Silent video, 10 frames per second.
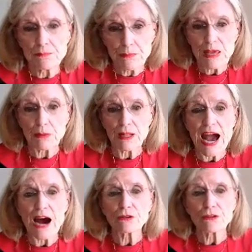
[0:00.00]
people
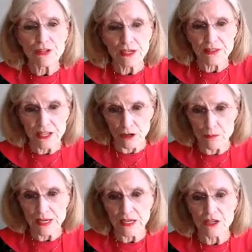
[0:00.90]
out of there
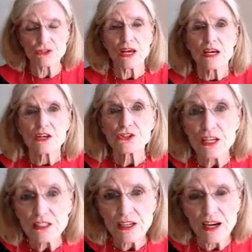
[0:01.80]
because
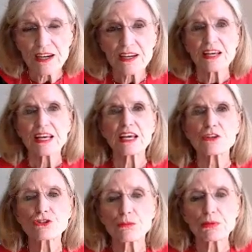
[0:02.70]
Sitka
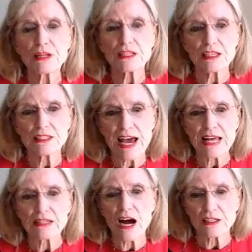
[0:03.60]
is completely
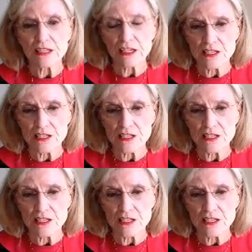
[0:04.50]
landlocked.